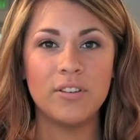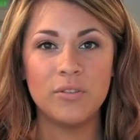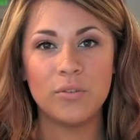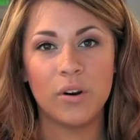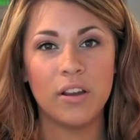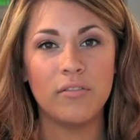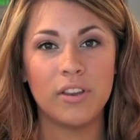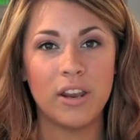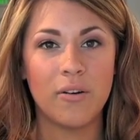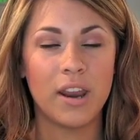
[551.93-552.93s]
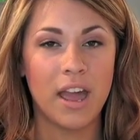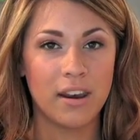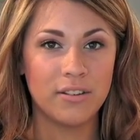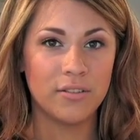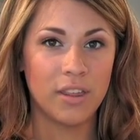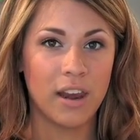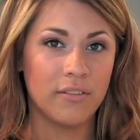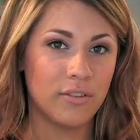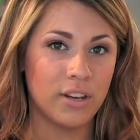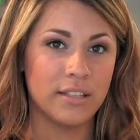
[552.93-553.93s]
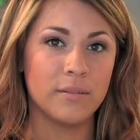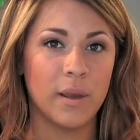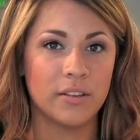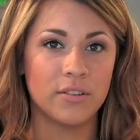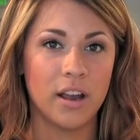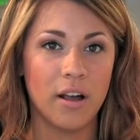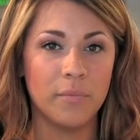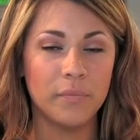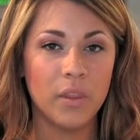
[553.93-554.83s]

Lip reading: tutorial video on how to do that if you need some extra help.